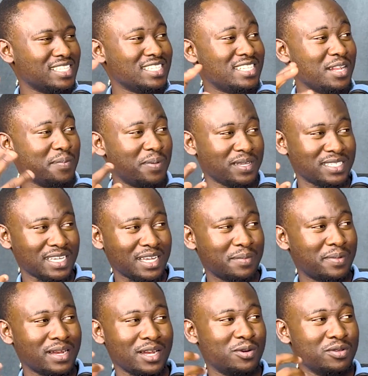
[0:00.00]
as the sleeping
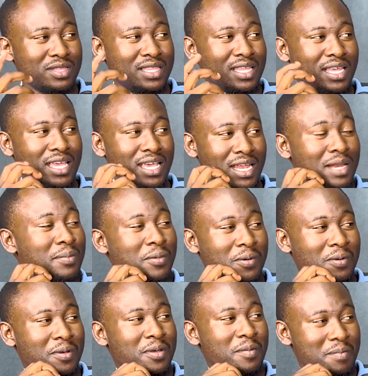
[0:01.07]
giant, but I don't think
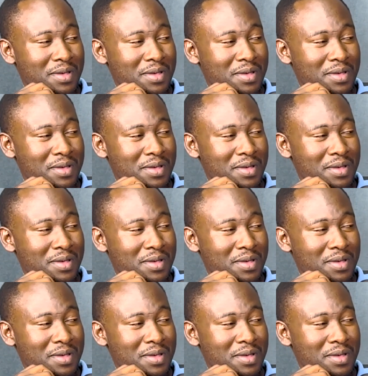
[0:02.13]
anymore.